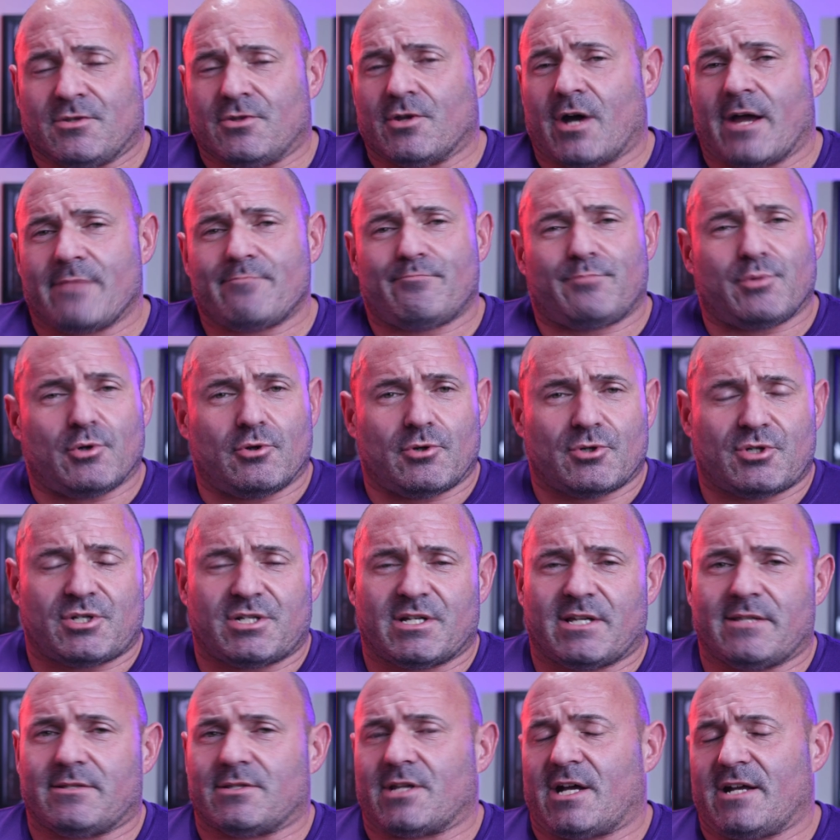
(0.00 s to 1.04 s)
Not
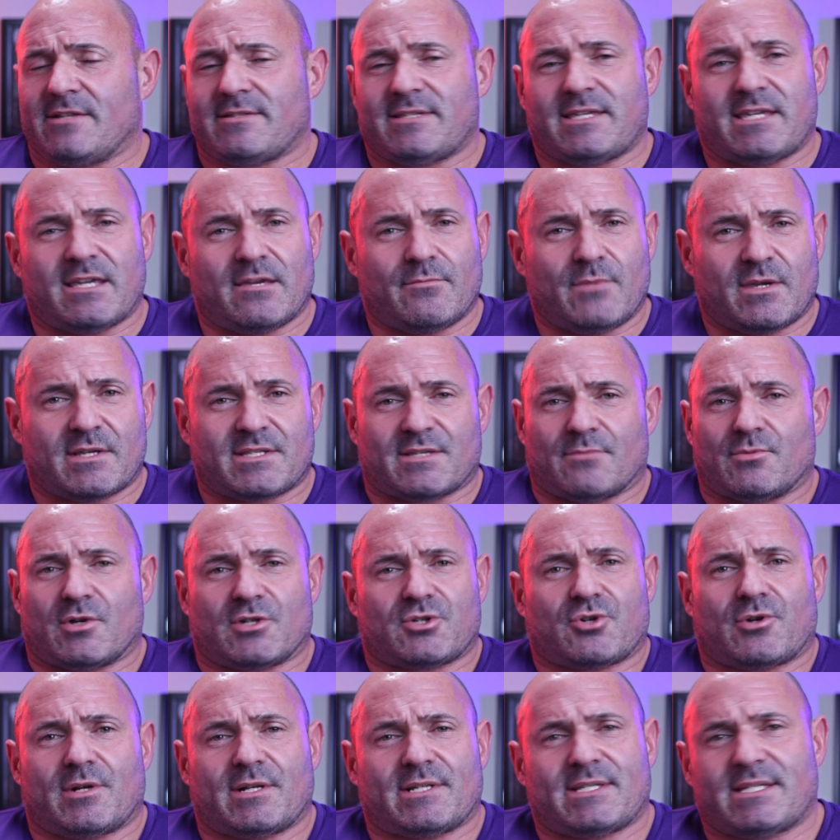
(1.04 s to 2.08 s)
bullshit, not gimmicks. I'm
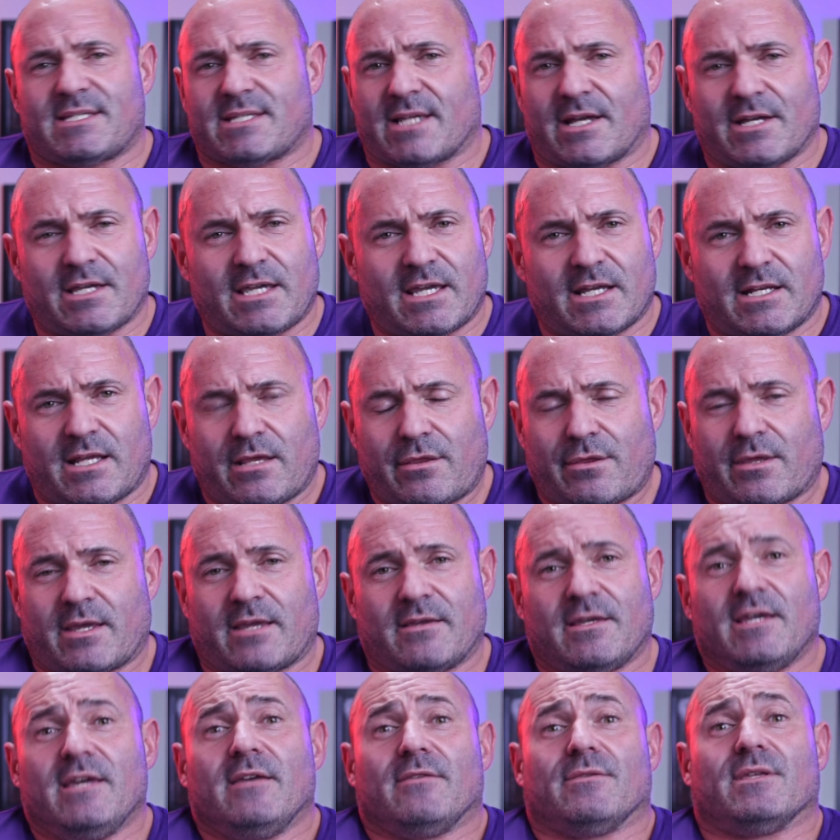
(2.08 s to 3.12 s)
not trying to sell you
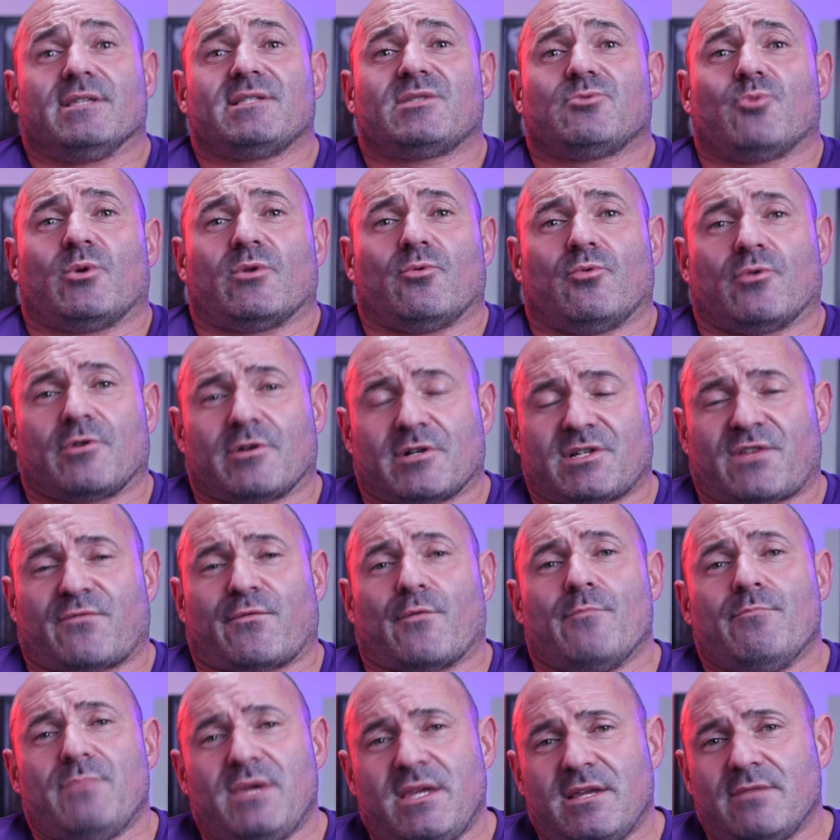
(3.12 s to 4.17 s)
anything. This is what works
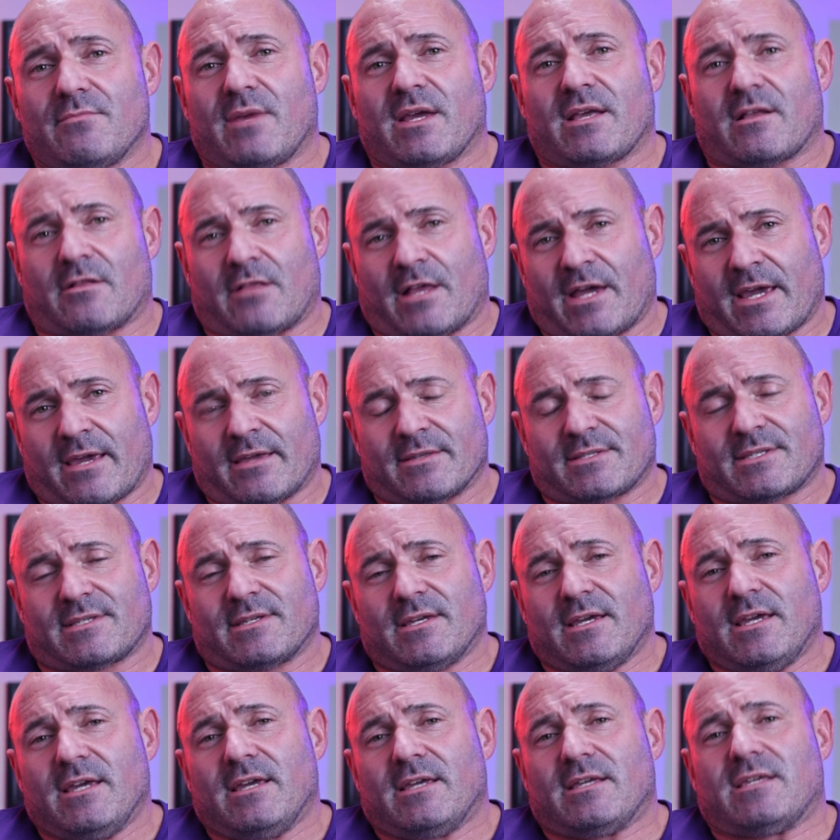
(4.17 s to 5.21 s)
for me and my
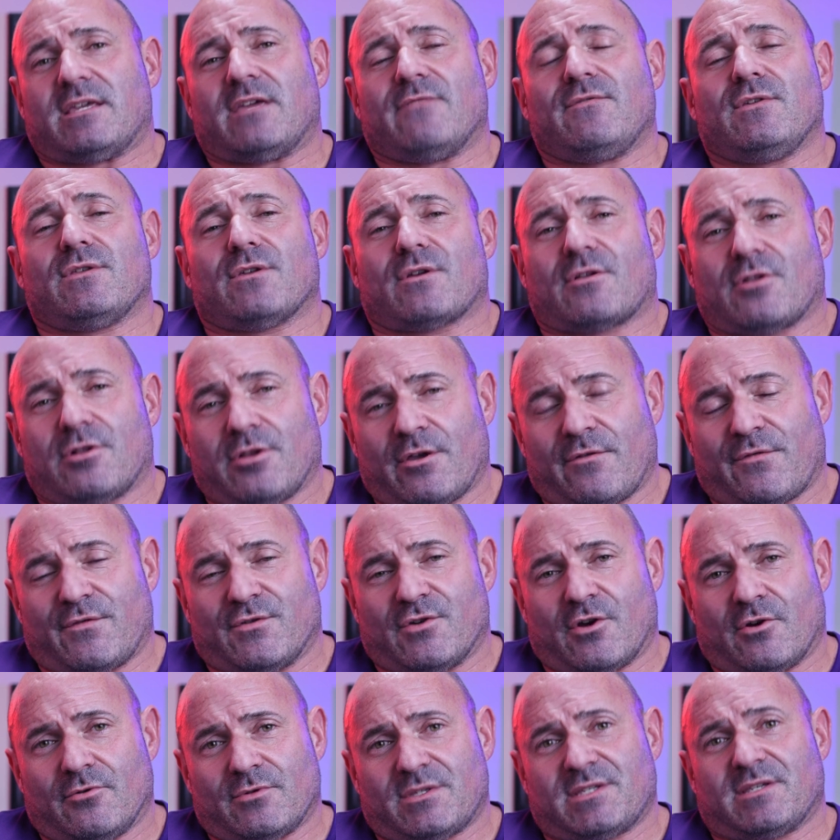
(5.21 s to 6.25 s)
clients. Give you the cliff
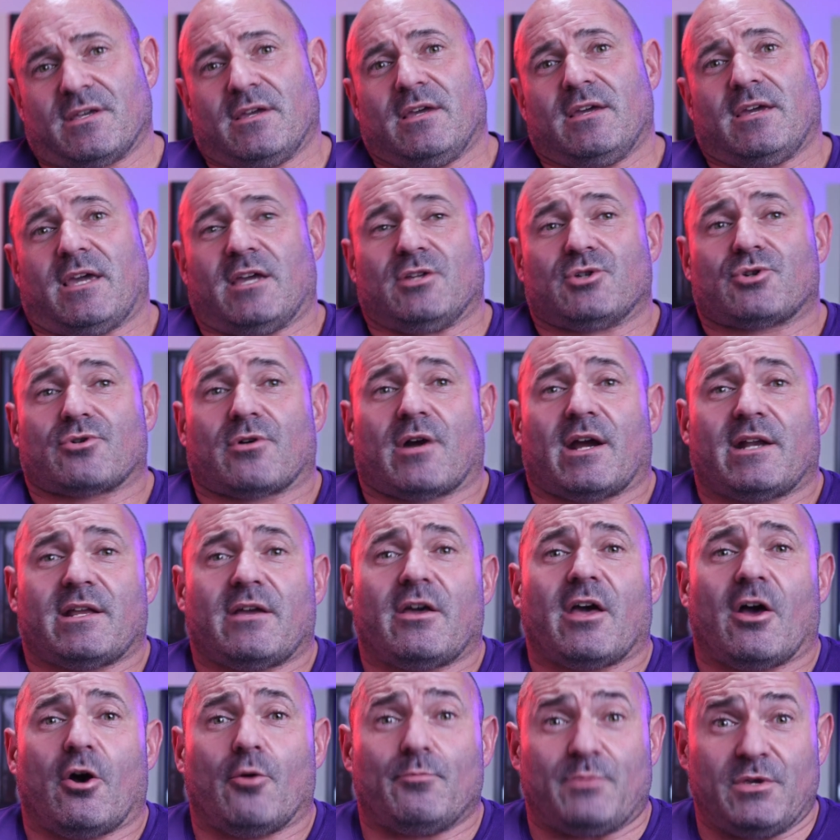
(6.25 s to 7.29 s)
notes and try
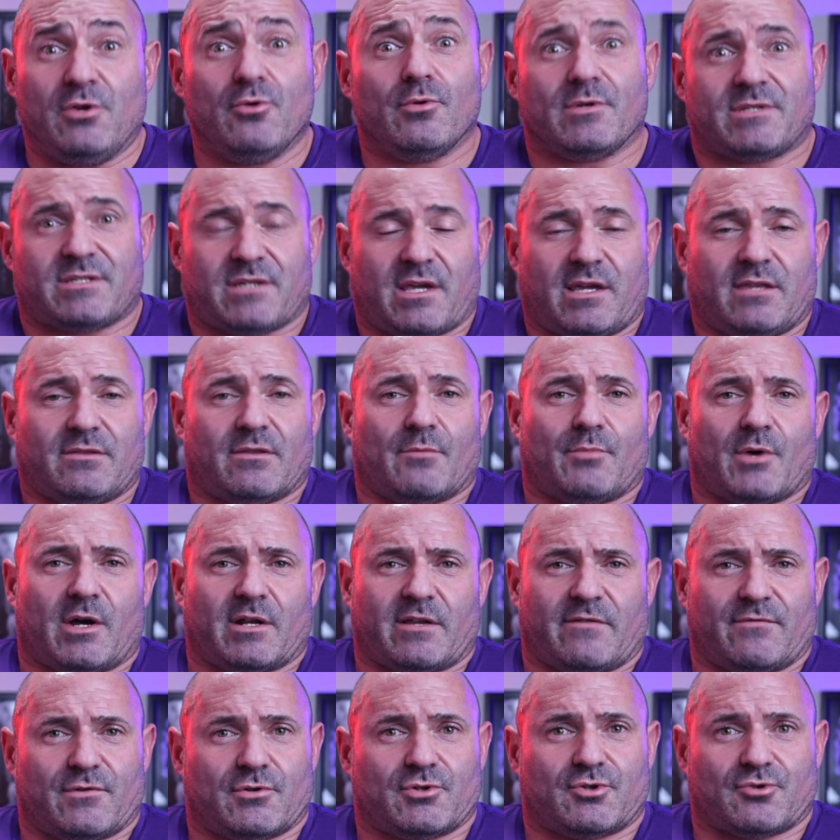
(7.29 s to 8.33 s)
to help you attain the
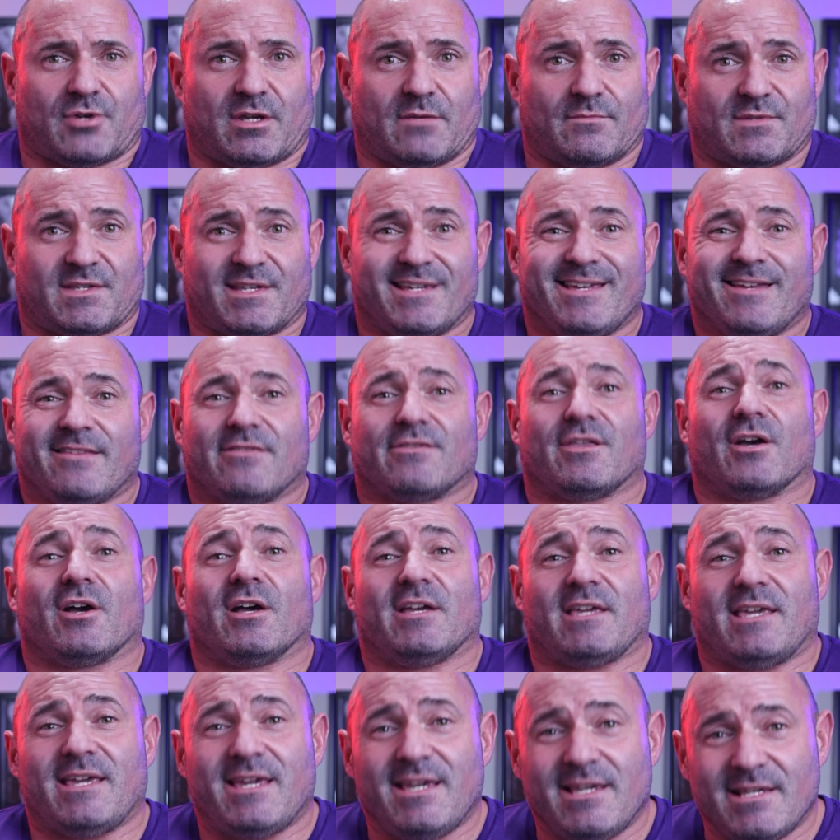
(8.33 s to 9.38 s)
body of your dreams
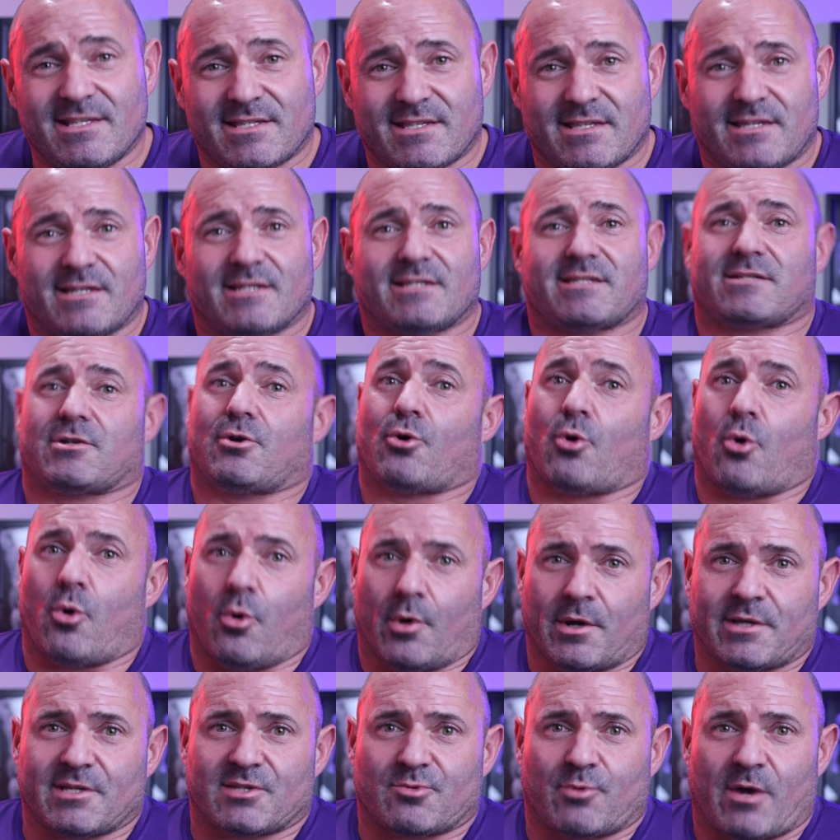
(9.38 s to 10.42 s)
the easiest,
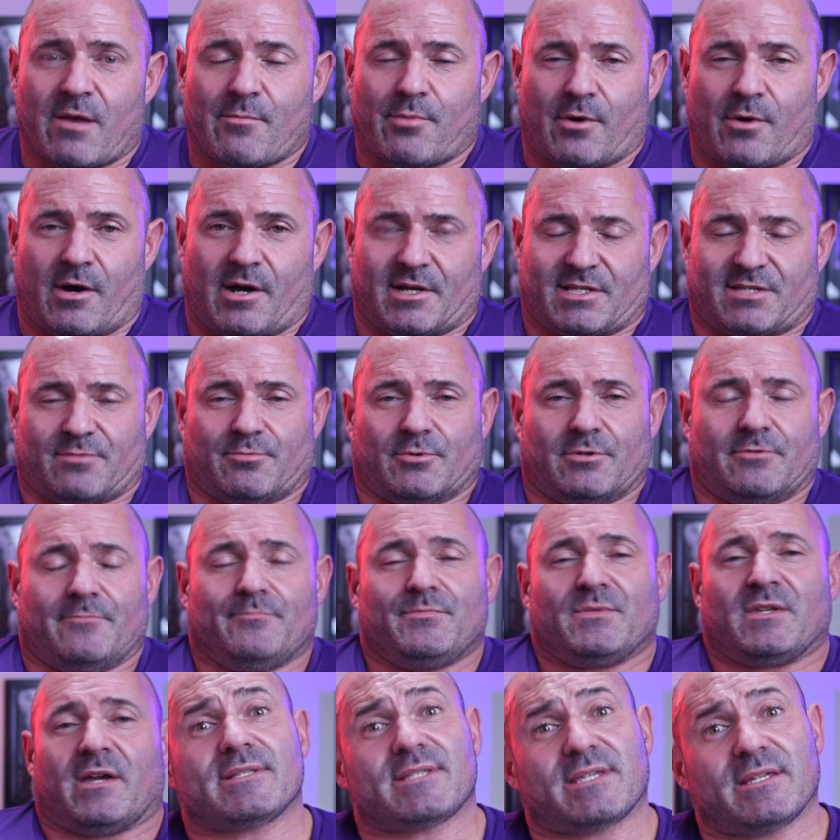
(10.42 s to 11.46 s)
quickest way possible.
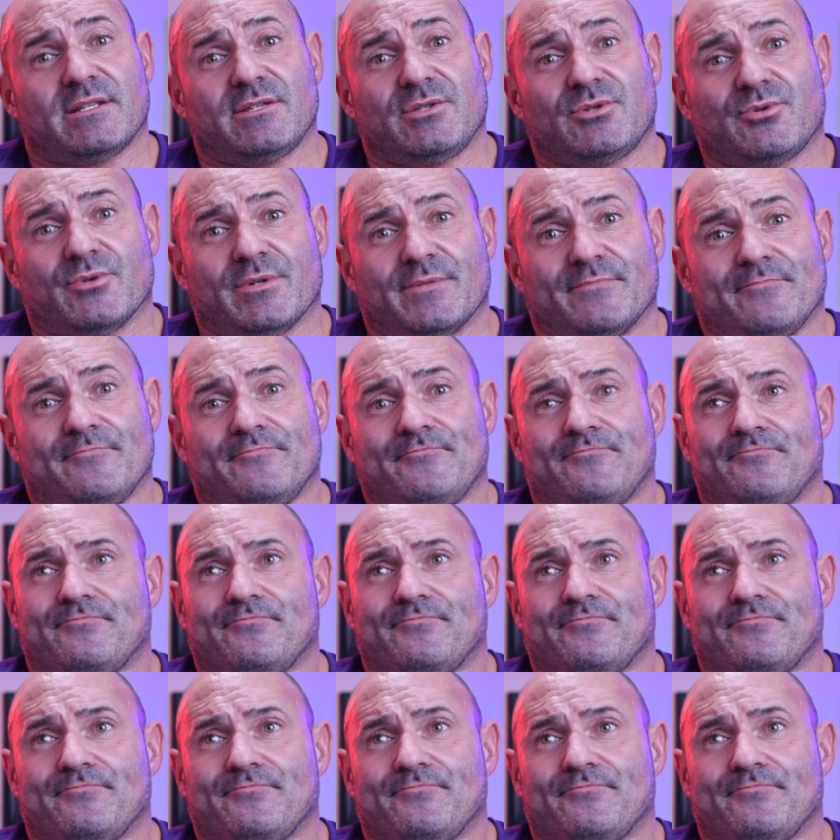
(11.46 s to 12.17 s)
Let's get into it.